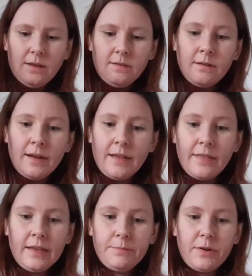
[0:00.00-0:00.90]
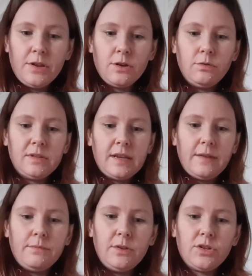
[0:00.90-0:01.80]
Right, at this point you can also
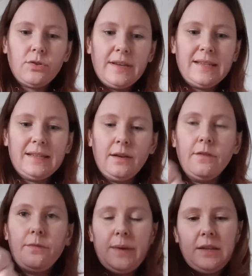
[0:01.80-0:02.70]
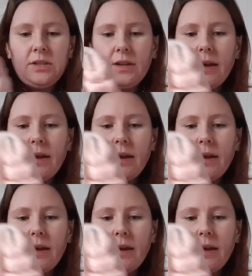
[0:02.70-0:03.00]
give them the choice of which